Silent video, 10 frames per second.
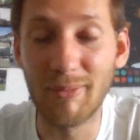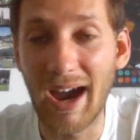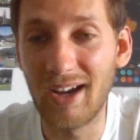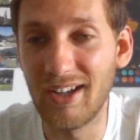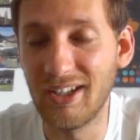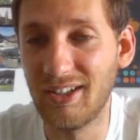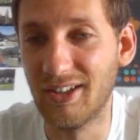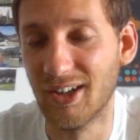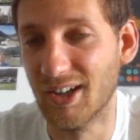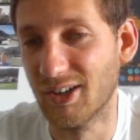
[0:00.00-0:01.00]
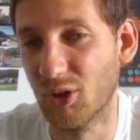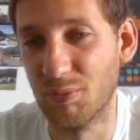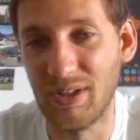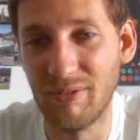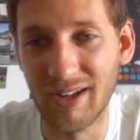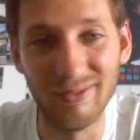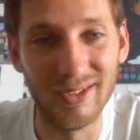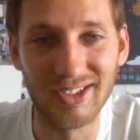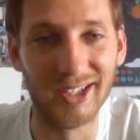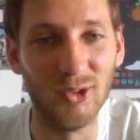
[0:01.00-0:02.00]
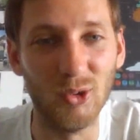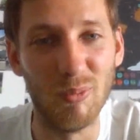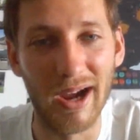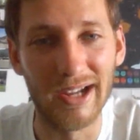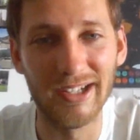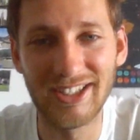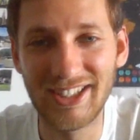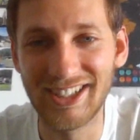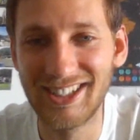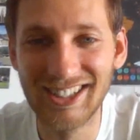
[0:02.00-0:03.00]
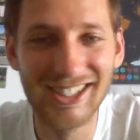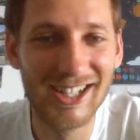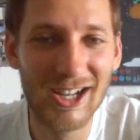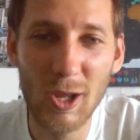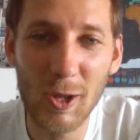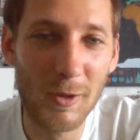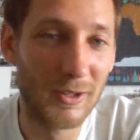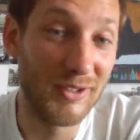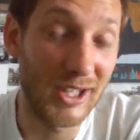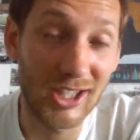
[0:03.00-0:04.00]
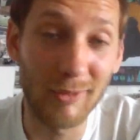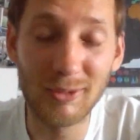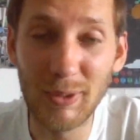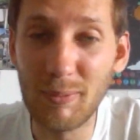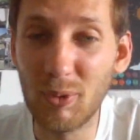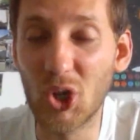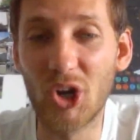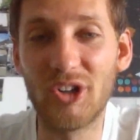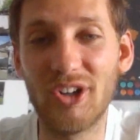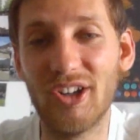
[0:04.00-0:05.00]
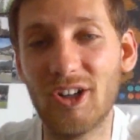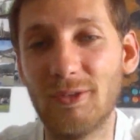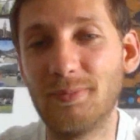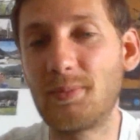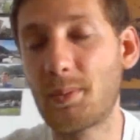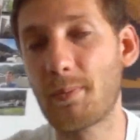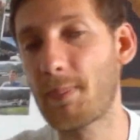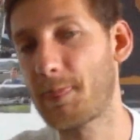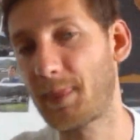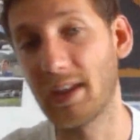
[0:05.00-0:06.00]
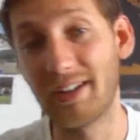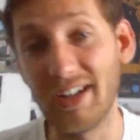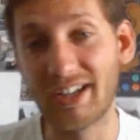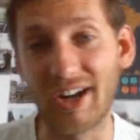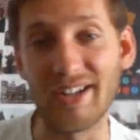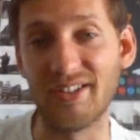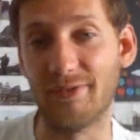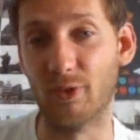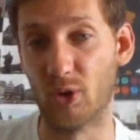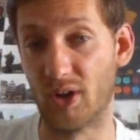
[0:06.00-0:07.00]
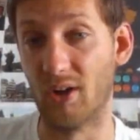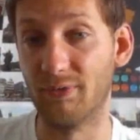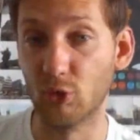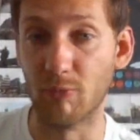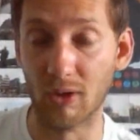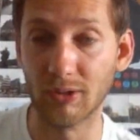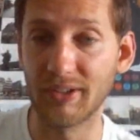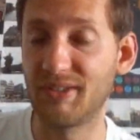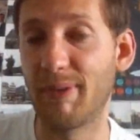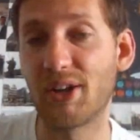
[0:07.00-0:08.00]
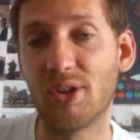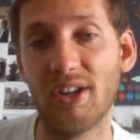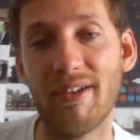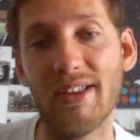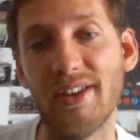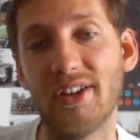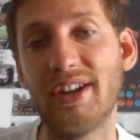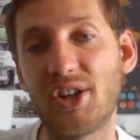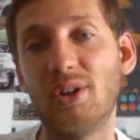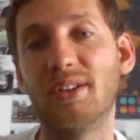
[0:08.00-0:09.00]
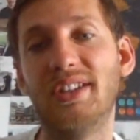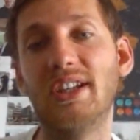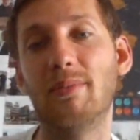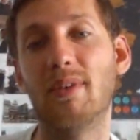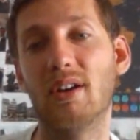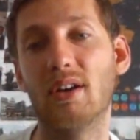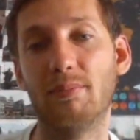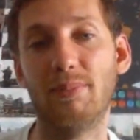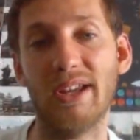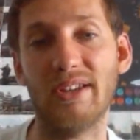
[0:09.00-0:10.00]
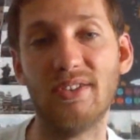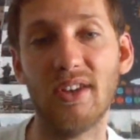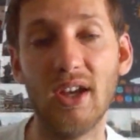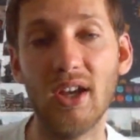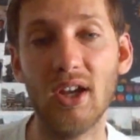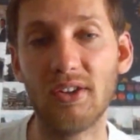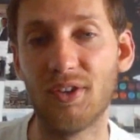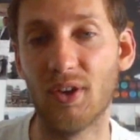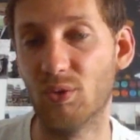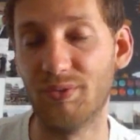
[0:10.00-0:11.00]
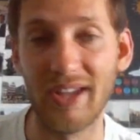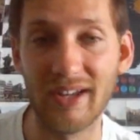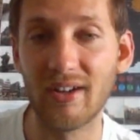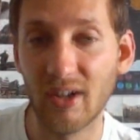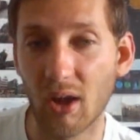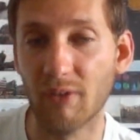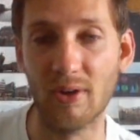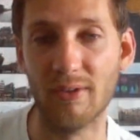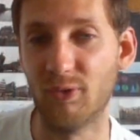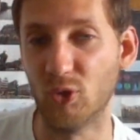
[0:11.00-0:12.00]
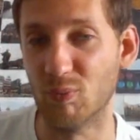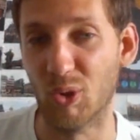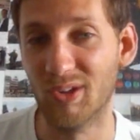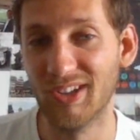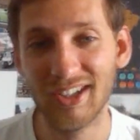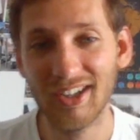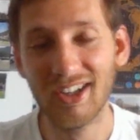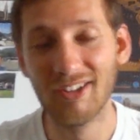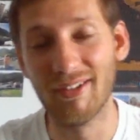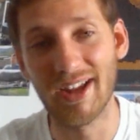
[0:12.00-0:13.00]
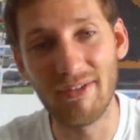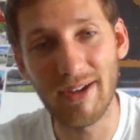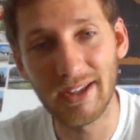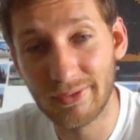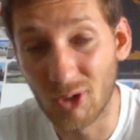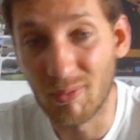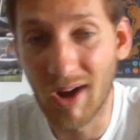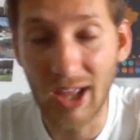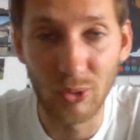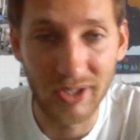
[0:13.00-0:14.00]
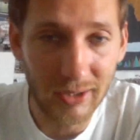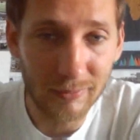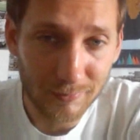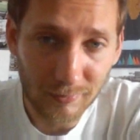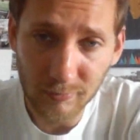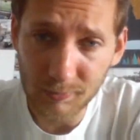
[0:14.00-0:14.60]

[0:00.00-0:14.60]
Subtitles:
smiling on me when we said goodbye. Vietnamese people are really crazy for football, especially when their national team plays. So they really love football. When I went from Hanoi,